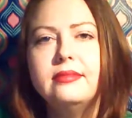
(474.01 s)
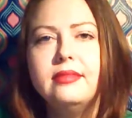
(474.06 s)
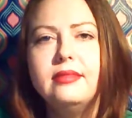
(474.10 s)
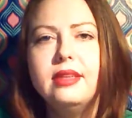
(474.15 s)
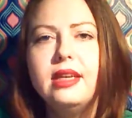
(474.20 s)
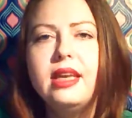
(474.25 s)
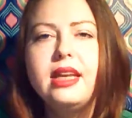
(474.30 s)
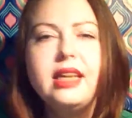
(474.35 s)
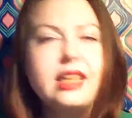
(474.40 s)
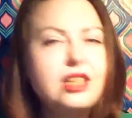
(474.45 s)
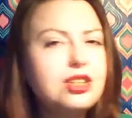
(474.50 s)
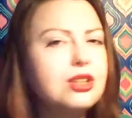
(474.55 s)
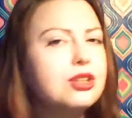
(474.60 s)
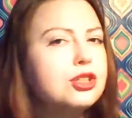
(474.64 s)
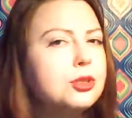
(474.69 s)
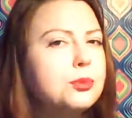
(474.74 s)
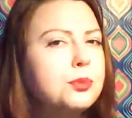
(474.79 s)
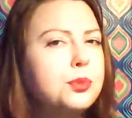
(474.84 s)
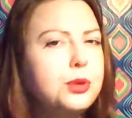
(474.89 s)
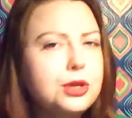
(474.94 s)
And he starts
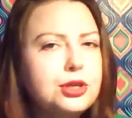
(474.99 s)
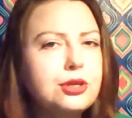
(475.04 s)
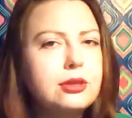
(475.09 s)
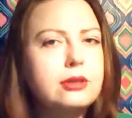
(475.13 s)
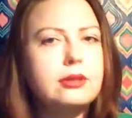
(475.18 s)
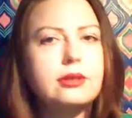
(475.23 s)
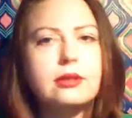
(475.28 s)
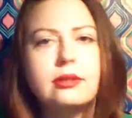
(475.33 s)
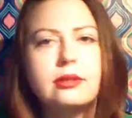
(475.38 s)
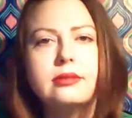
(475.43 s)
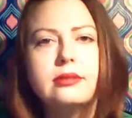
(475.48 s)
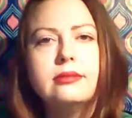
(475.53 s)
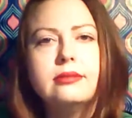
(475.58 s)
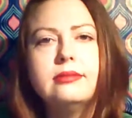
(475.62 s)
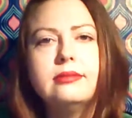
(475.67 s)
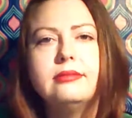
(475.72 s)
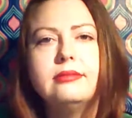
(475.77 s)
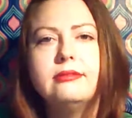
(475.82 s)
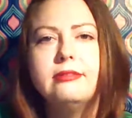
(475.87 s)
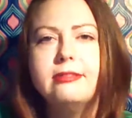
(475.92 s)
pushing her,
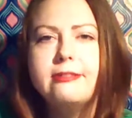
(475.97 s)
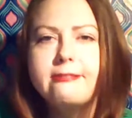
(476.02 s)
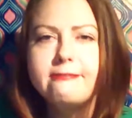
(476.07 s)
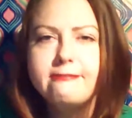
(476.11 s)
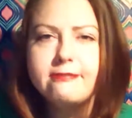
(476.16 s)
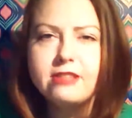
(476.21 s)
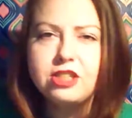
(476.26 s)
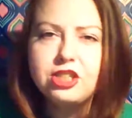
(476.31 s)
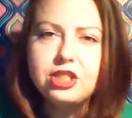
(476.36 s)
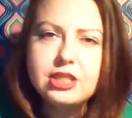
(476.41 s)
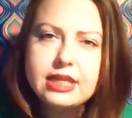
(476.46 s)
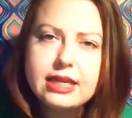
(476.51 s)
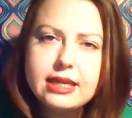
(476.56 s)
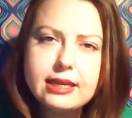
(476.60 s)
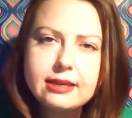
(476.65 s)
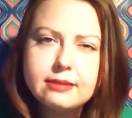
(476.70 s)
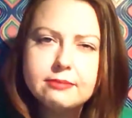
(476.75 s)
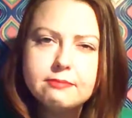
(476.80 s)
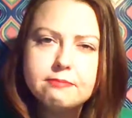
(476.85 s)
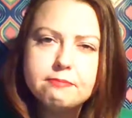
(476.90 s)

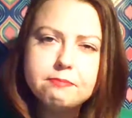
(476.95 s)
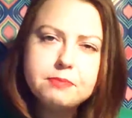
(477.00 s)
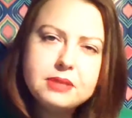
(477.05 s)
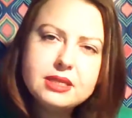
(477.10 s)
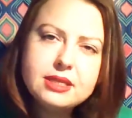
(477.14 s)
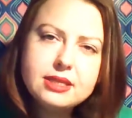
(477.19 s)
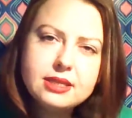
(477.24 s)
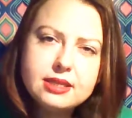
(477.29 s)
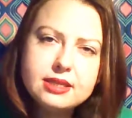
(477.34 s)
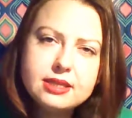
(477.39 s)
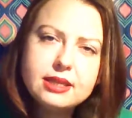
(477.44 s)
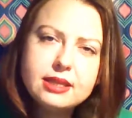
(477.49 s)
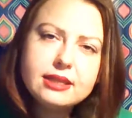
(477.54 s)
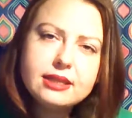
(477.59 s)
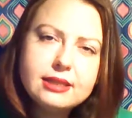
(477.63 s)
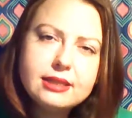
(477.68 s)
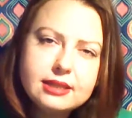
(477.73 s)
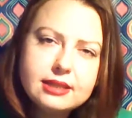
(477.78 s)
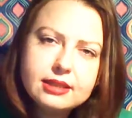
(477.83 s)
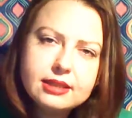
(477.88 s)
jabbing
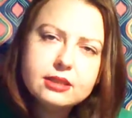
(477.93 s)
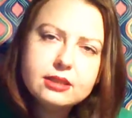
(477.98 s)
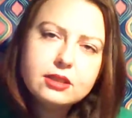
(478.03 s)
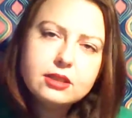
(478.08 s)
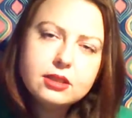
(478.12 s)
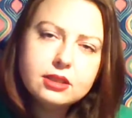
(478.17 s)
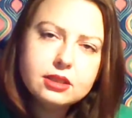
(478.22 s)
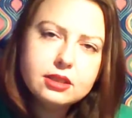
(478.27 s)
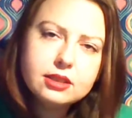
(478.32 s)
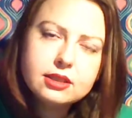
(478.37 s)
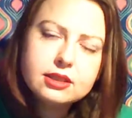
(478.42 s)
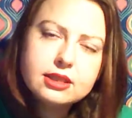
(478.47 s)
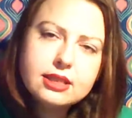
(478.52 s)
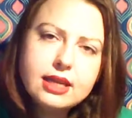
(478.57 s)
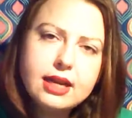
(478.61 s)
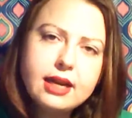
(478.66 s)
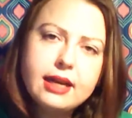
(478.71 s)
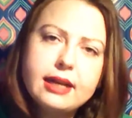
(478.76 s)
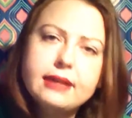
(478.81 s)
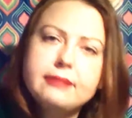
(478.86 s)
at her
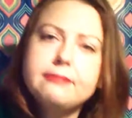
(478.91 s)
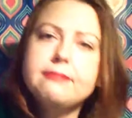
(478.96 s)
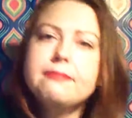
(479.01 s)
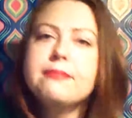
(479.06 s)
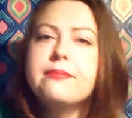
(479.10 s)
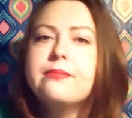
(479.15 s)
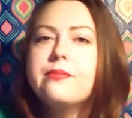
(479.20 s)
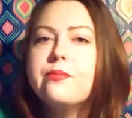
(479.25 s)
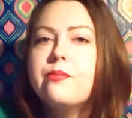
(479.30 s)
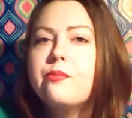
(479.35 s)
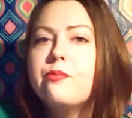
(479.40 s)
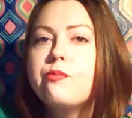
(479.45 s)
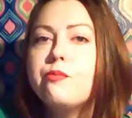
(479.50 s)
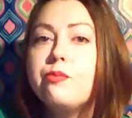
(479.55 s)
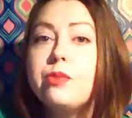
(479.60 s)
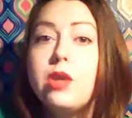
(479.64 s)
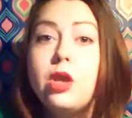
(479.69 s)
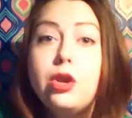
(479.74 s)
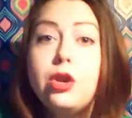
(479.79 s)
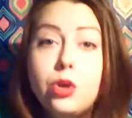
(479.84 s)
side,
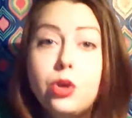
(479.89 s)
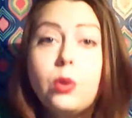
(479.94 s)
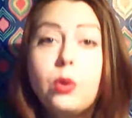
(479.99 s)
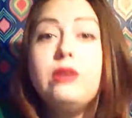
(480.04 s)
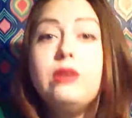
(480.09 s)
knowing